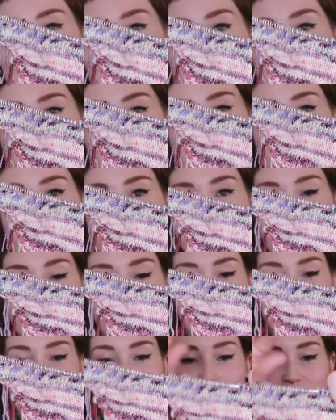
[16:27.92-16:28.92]
by it.
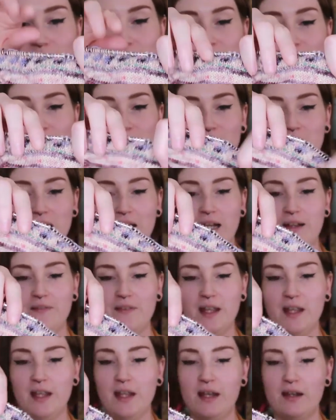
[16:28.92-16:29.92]

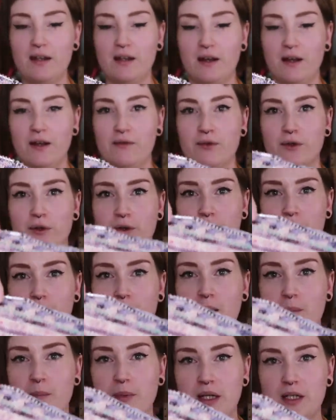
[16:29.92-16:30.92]
And then I've gone
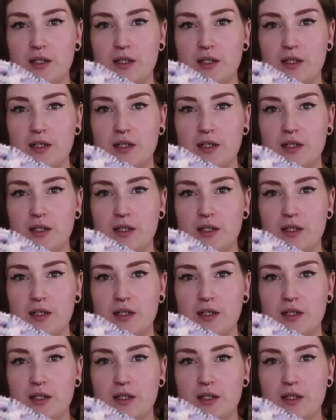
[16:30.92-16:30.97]
up